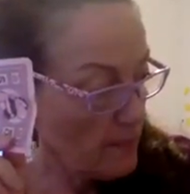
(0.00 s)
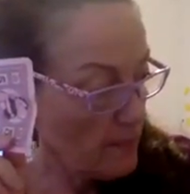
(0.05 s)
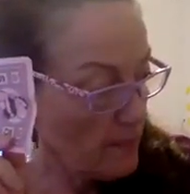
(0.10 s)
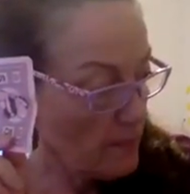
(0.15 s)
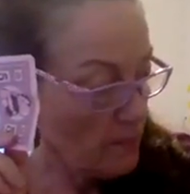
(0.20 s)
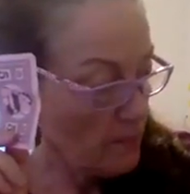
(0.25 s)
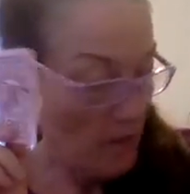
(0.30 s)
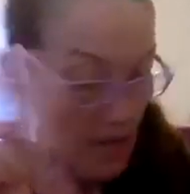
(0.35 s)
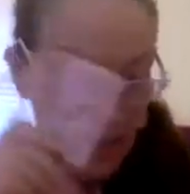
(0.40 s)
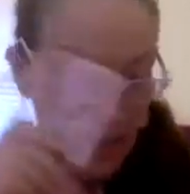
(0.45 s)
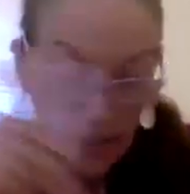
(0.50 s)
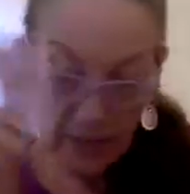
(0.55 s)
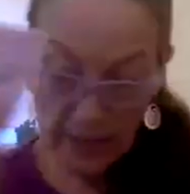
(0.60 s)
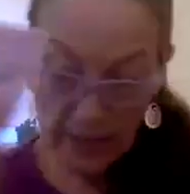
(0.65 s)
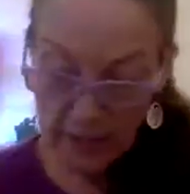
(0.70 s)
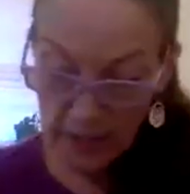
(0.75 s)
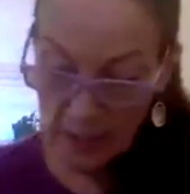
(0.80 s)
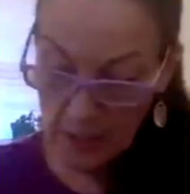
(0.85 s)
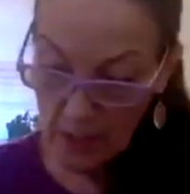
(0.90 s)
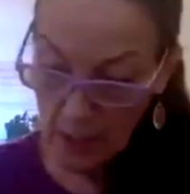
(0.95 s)
right on her
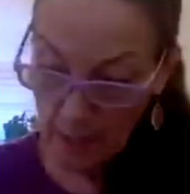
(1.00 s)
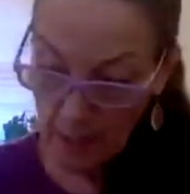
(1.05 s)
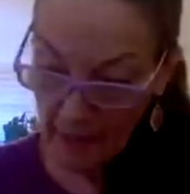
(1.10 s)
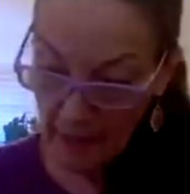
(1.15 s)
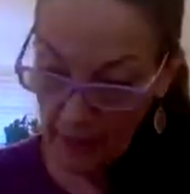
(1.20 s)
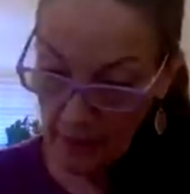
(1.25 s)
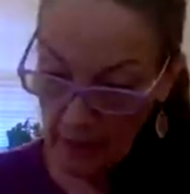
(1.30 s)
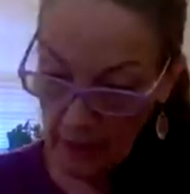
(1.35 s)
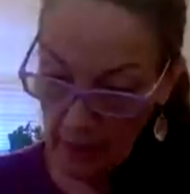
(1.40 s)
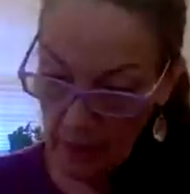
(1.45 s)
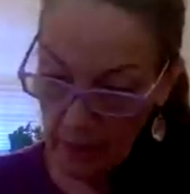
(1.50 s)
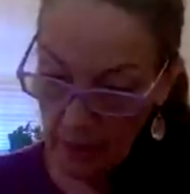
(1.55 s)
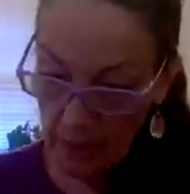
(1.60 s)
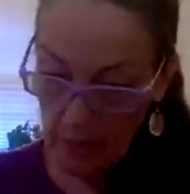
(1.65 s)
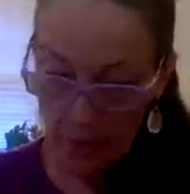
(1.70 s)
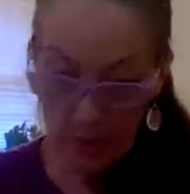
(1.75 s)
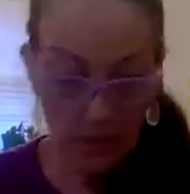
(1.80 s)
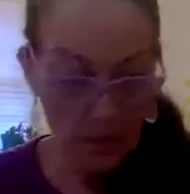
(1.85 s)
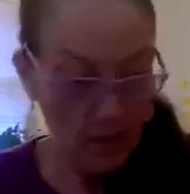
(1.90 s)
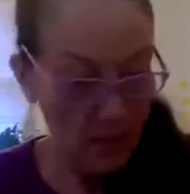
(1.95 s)
stomach.
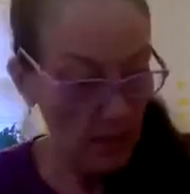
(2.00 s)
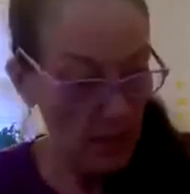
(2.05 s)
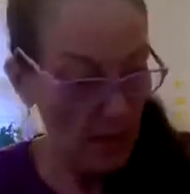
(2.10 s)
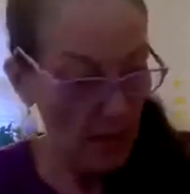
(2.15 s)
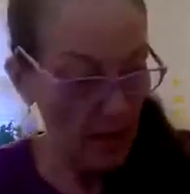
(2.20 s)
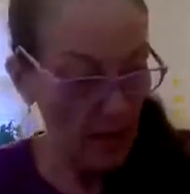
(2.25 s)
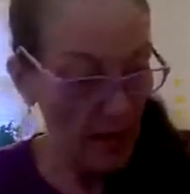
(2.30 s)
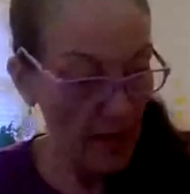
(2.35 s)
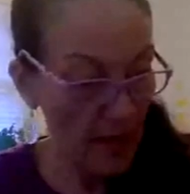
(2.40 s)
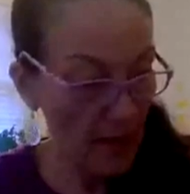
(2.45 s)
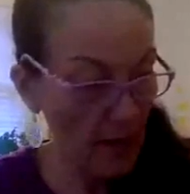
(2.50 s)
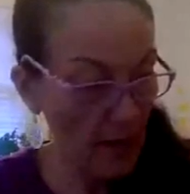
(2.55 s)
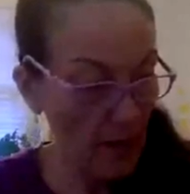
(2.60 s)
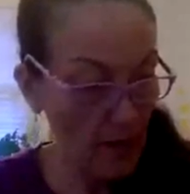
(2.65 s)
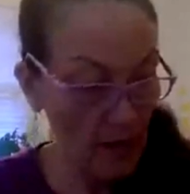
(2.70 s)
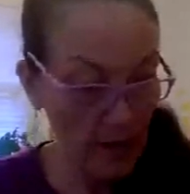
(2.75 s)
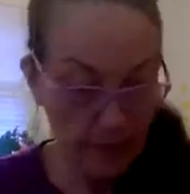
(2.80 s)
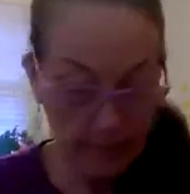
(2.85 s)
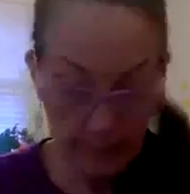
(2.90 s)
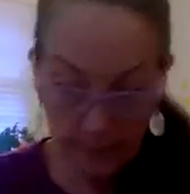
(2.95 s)
Hang on.